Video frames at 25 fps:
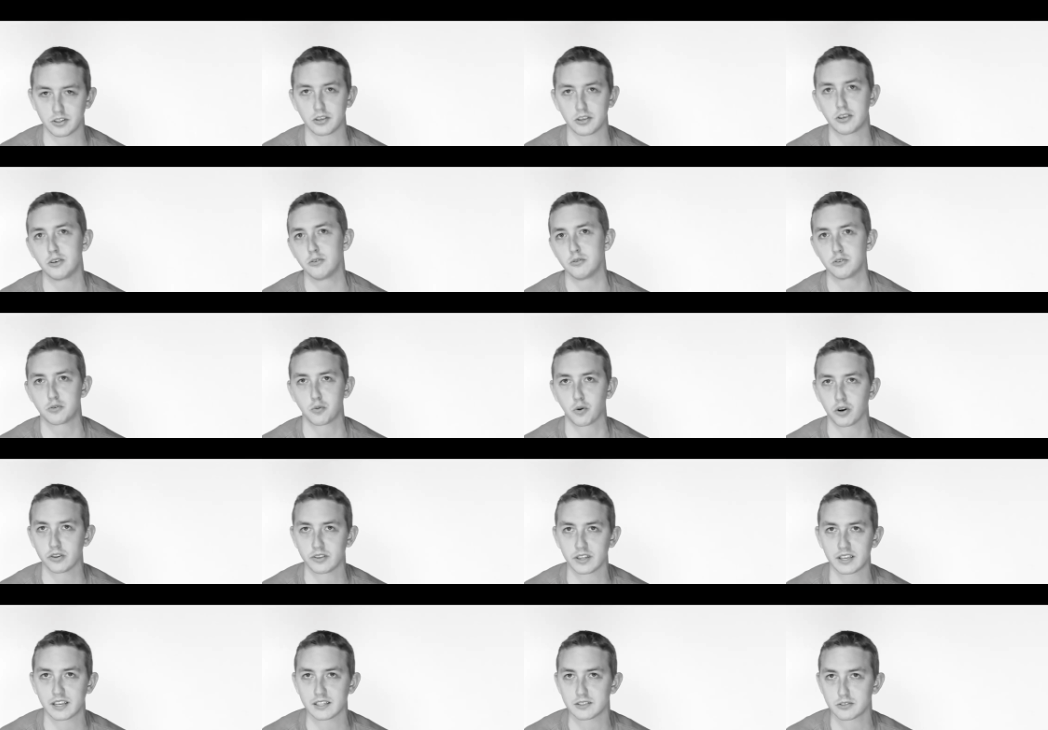is a huge
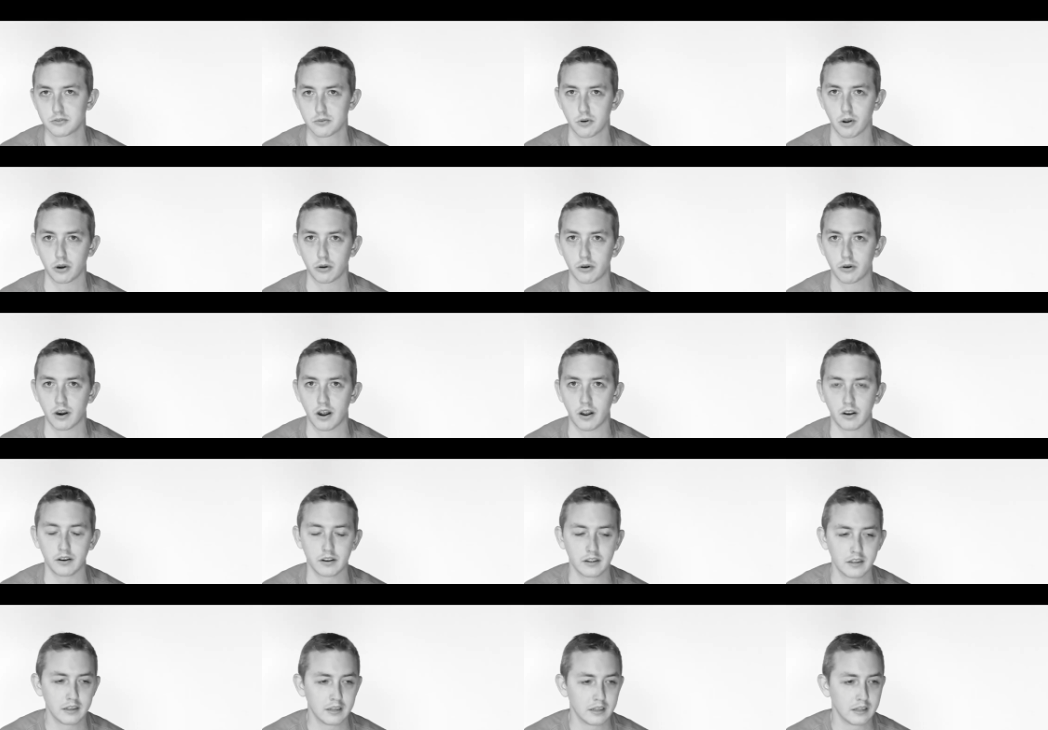word that gets thrown
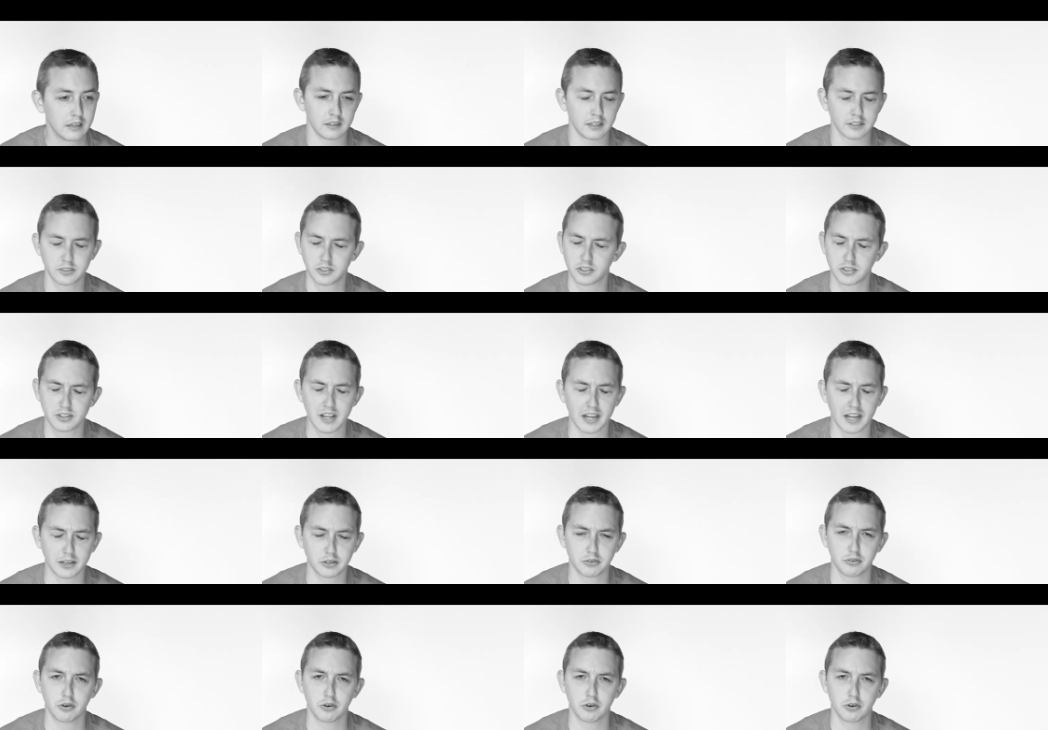that's just not